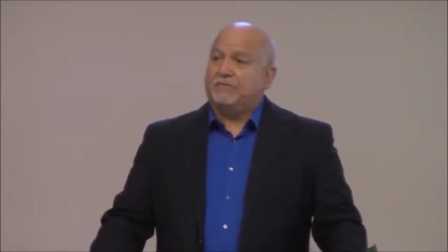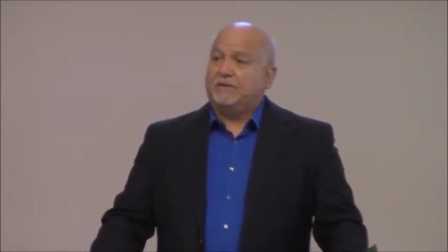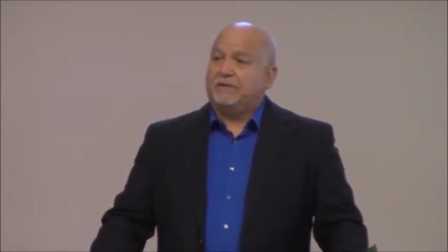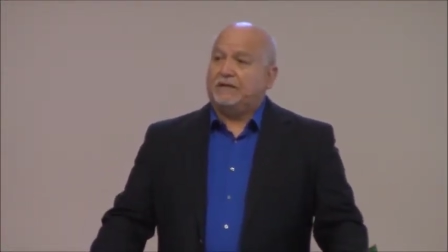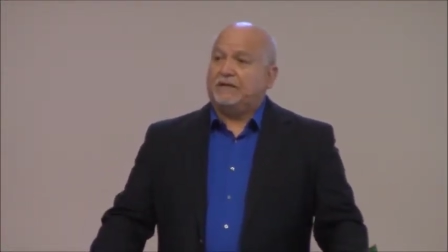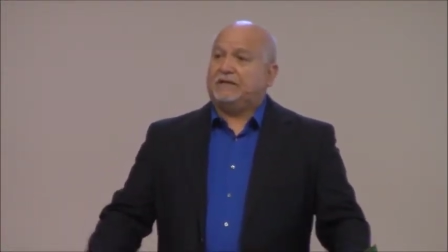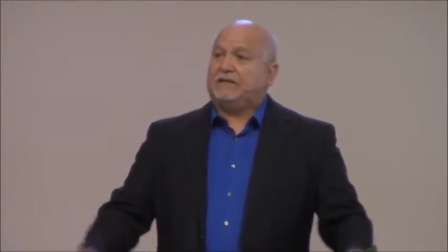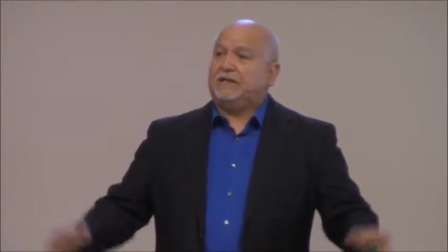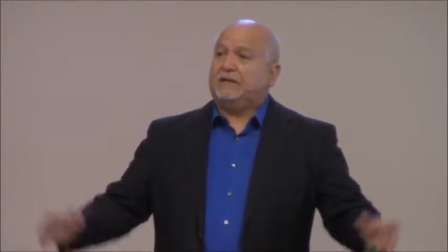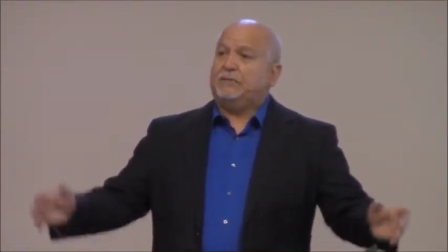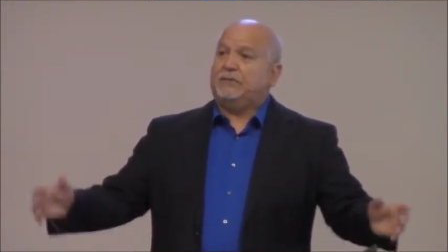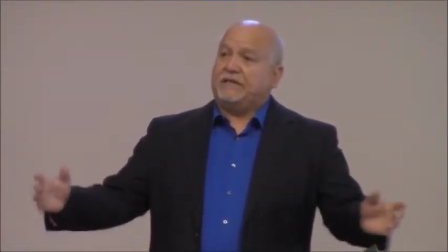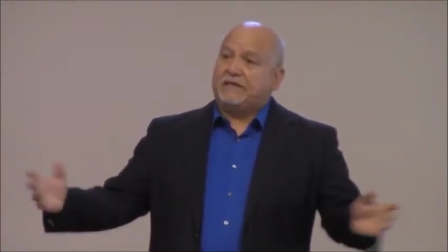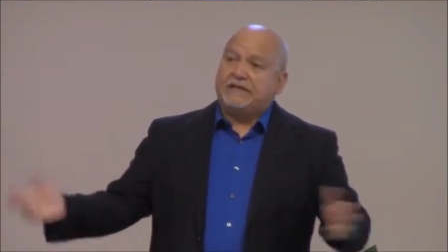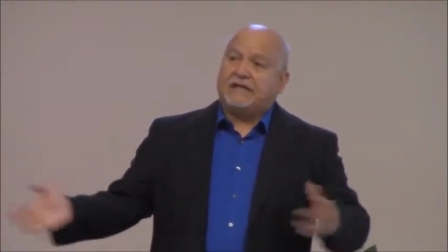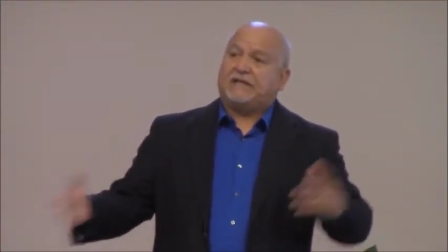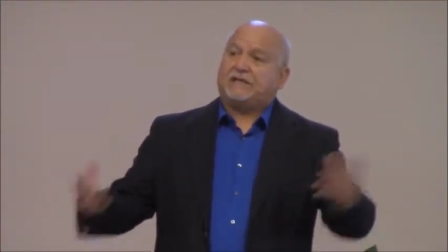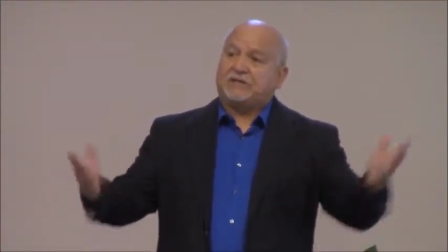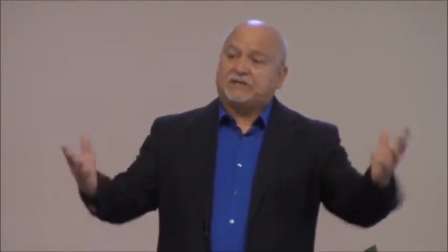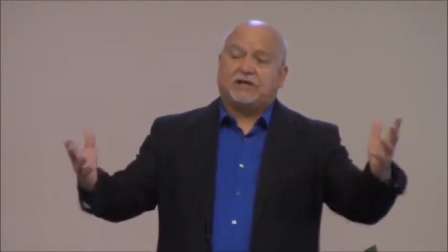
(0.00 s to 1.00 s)
And then we
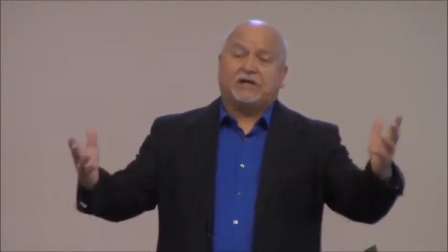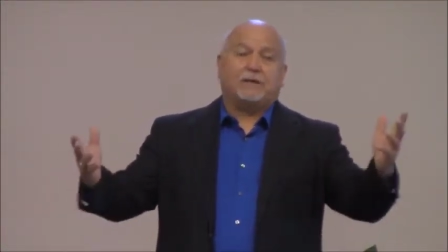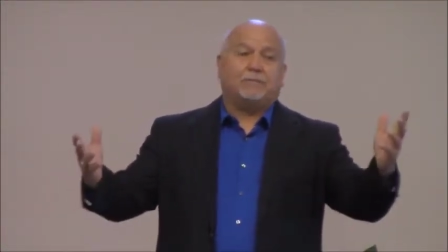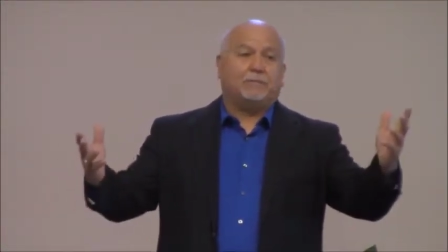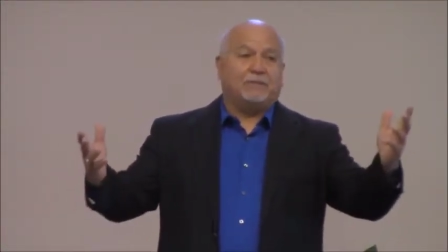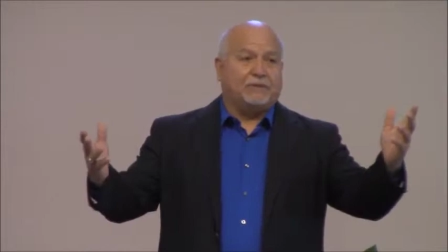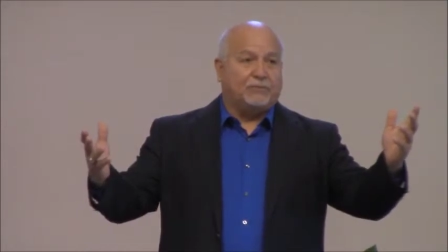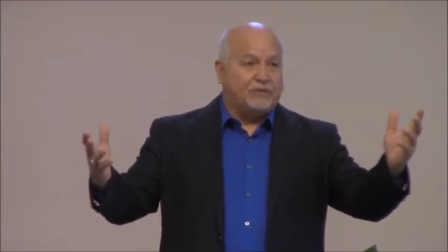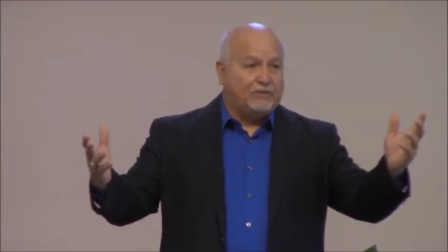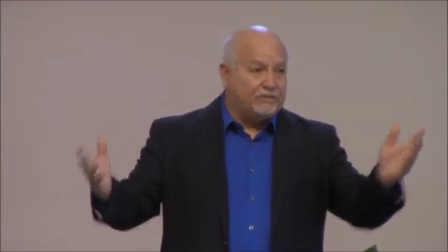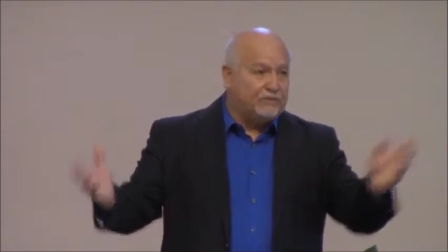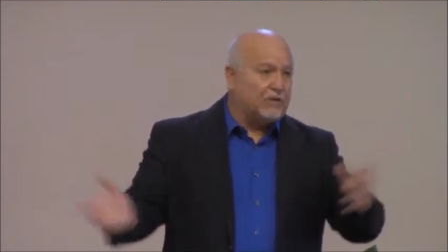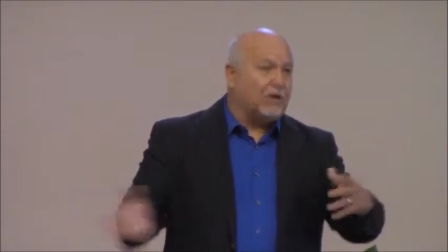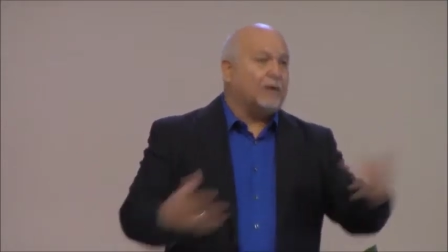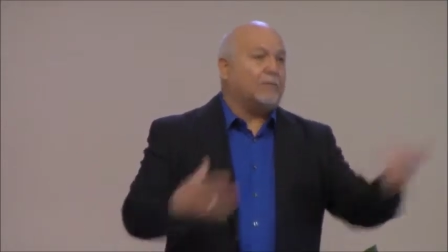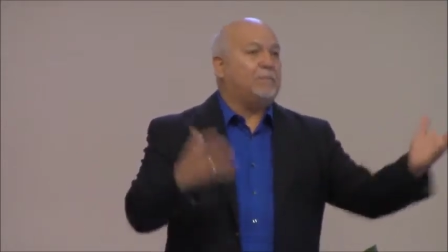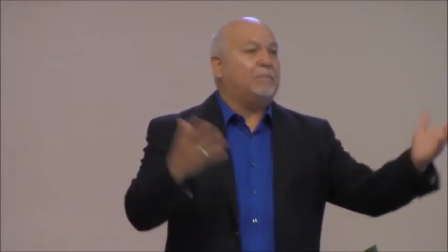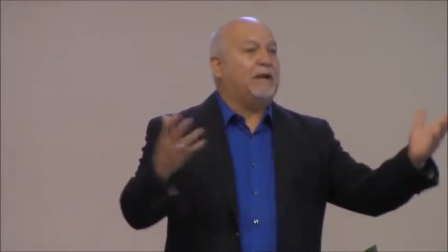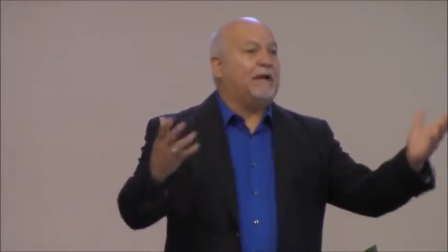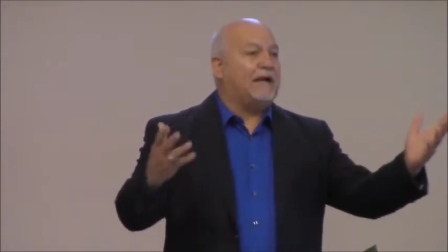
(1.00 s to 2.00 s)
catch up and we've
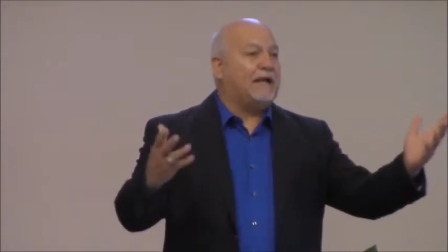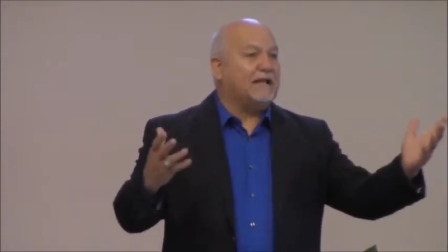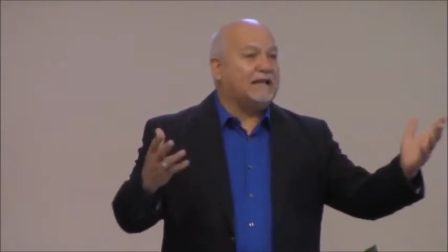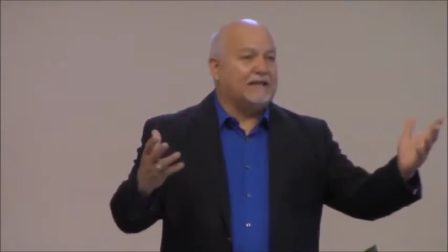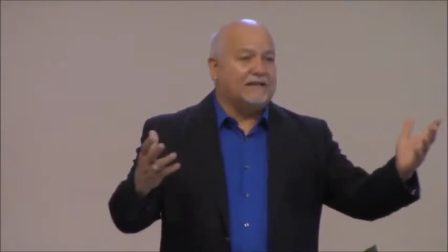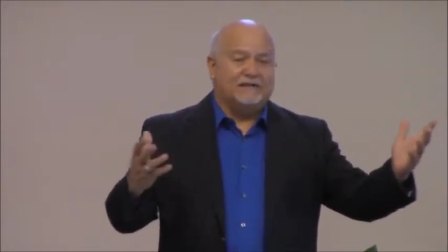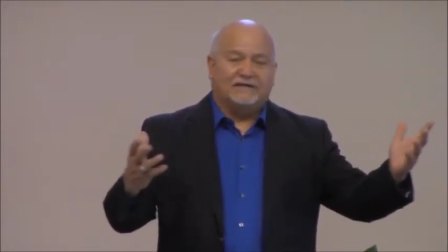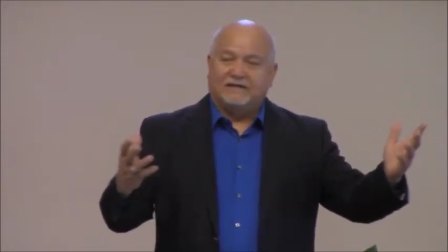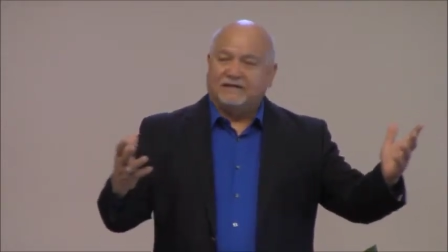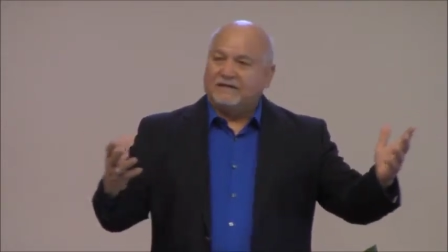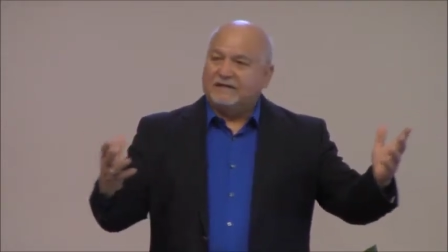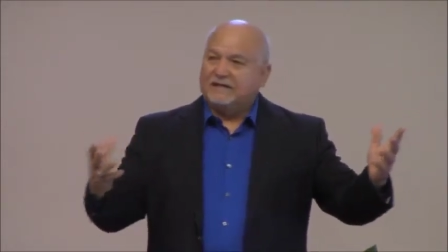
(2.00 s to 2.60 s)
gone back and,